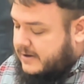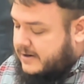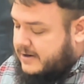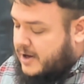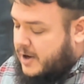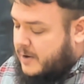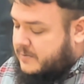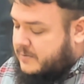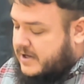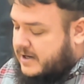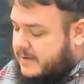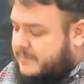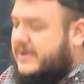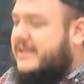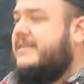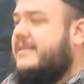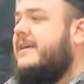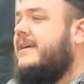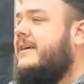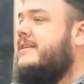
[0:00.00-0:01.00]
No, I'm kidding.
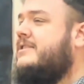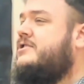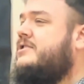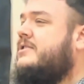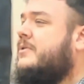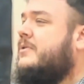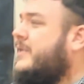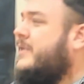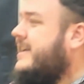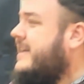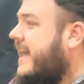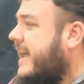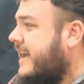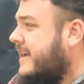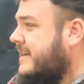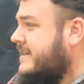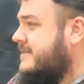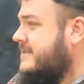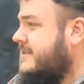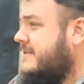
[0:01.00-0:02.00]
But think, it's 3
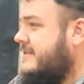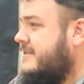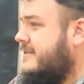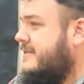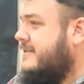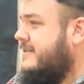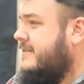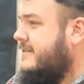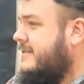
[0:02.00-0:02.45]
days.